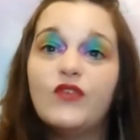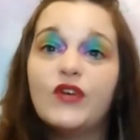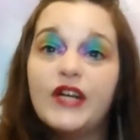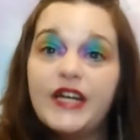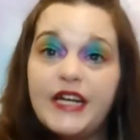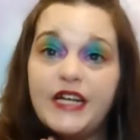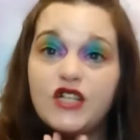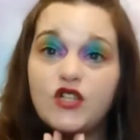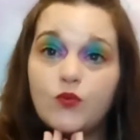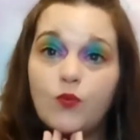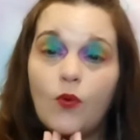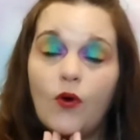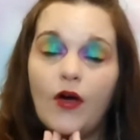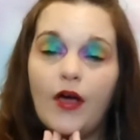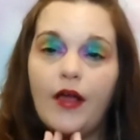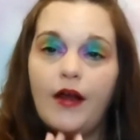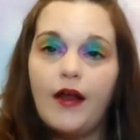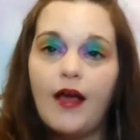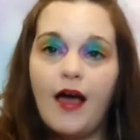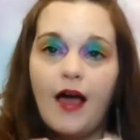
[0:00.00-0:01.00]
for each
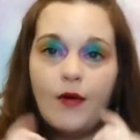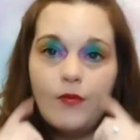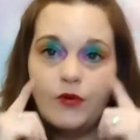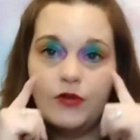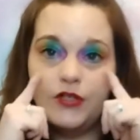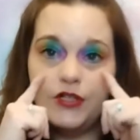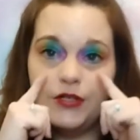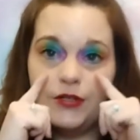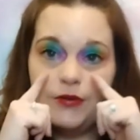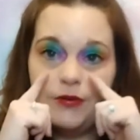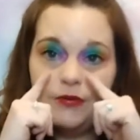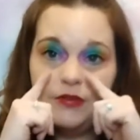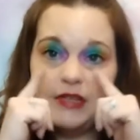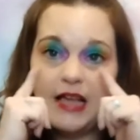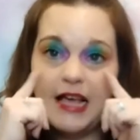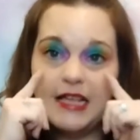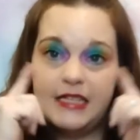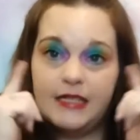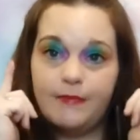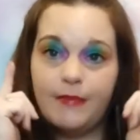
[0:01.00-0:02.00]
one I will do
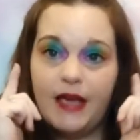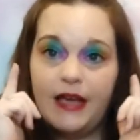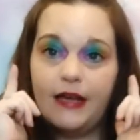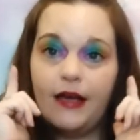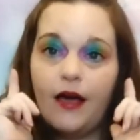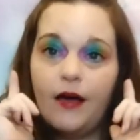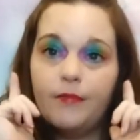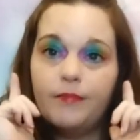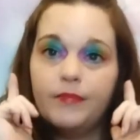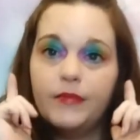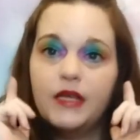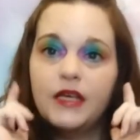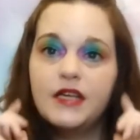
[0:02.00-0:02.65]
less makeup.